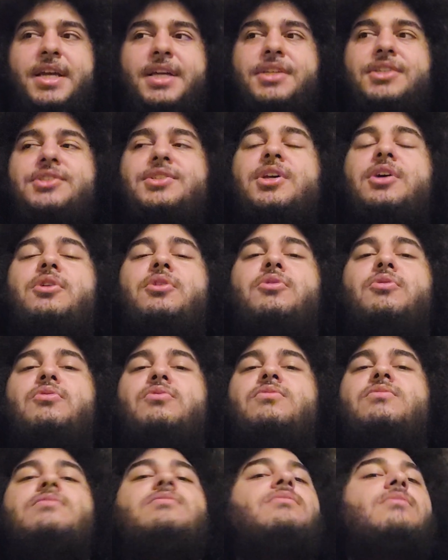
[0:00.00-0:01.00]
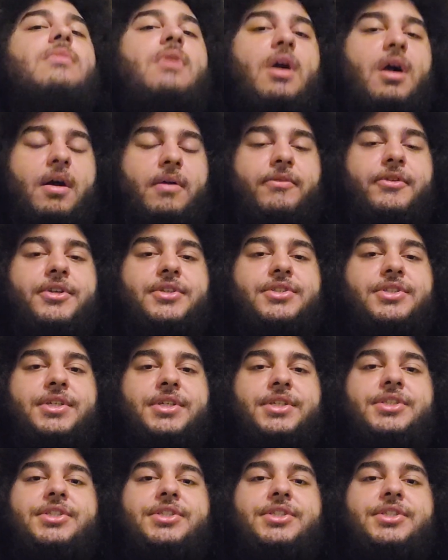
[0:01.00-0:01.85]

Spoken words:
So obviously,